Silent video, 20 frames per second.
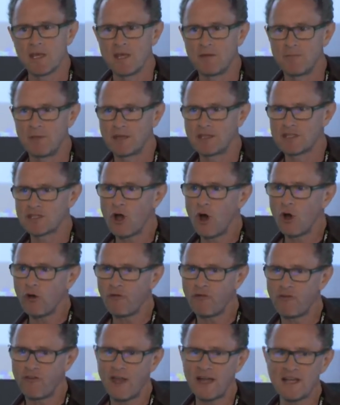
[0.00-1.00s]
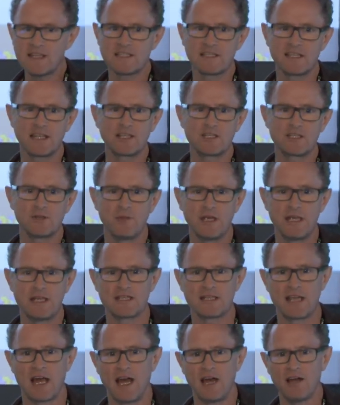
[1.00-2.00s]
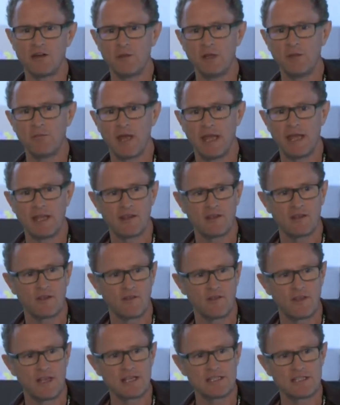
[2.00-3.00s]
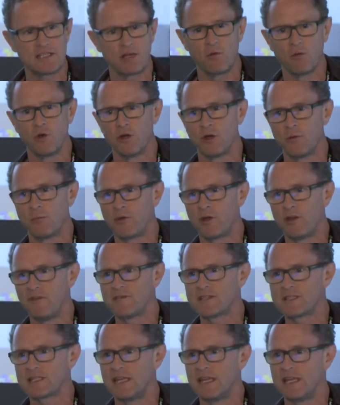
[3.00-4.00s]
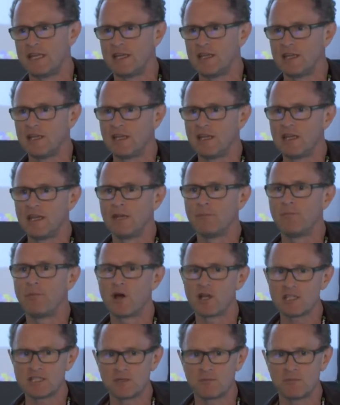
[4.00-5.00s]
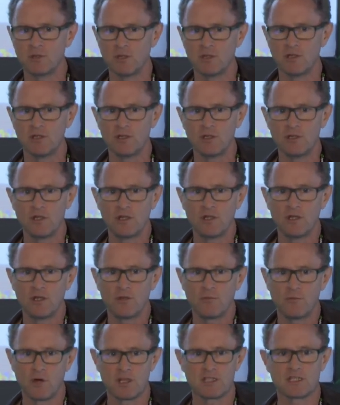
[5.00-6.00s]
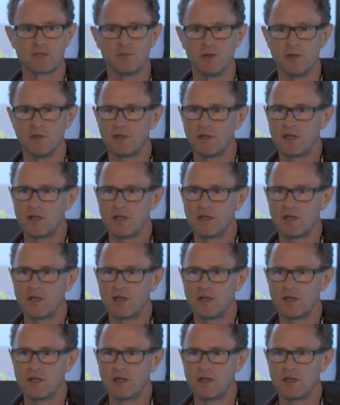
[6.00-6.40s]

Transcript: but this whole flux thing to me is how do we make things were previously impossible possible?